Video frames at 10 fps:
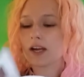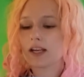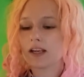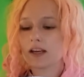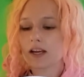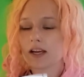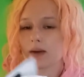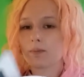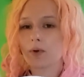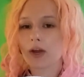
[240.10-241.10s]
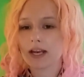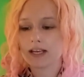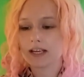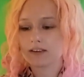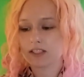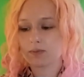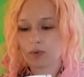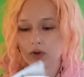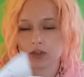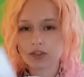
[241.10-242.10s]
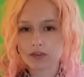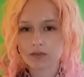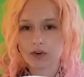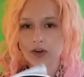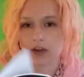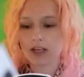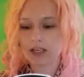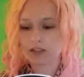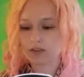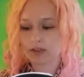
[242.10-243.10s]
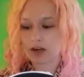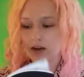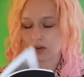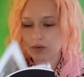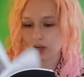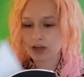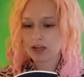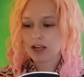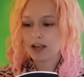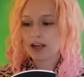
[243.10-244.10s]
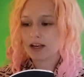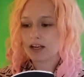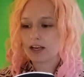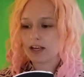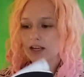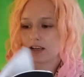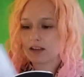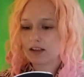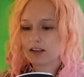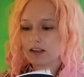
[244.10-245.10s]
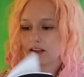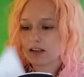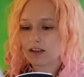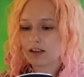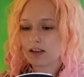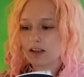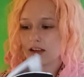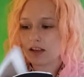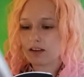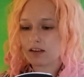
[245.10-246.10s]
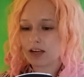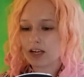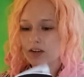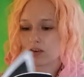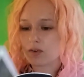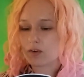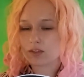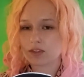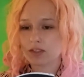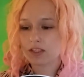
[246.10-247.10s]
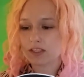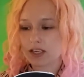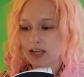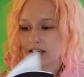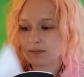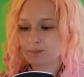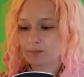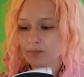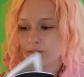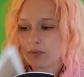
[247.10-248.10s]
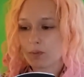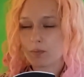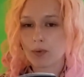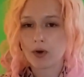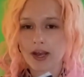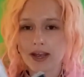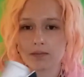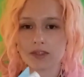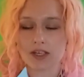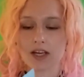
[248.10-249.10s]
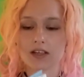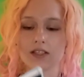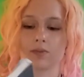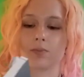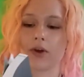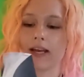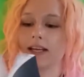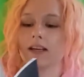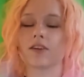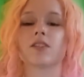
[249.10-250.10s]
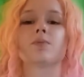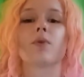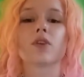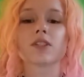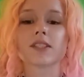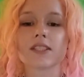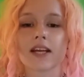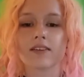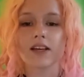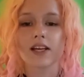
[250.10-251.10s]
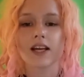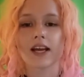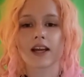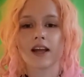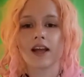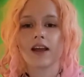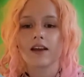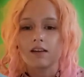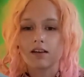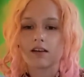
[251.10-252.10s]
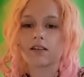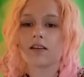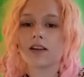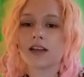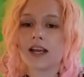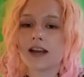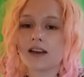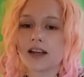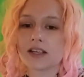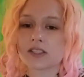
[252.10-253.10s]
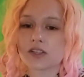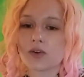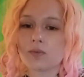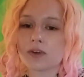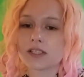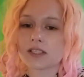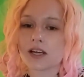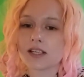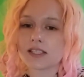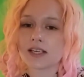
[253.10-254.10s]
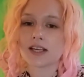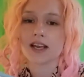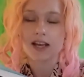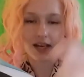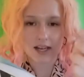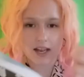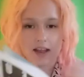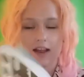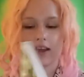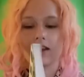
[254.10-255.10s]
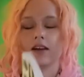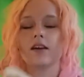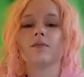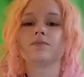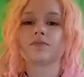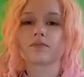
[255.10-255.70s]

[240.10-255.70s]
writing like a poetic response for each of the artwork and i think like also these like poems like these poetic responses they really like they are like so precise and they like um